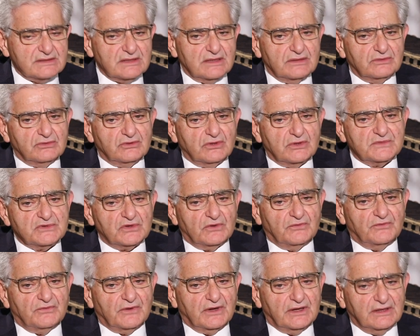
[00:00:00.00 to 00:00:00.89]
in terms
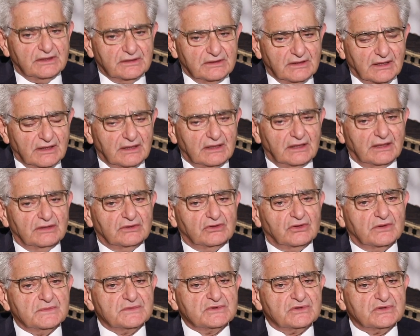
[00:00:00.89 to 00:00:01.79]
of retail, in
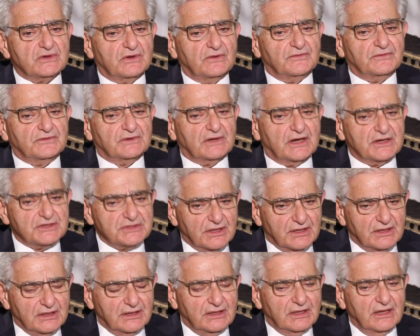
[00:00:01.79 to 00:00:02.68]
terms of
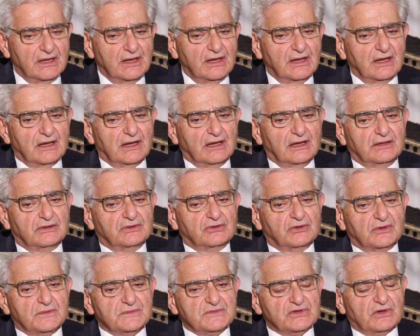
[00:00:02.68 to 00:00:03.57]
treasury, in
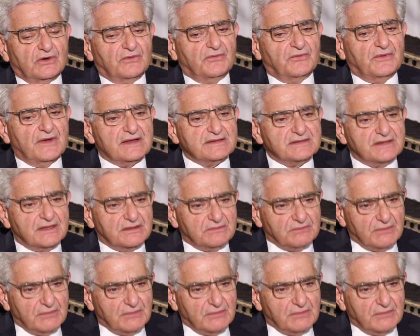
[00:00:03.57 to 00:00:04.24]
terms of asset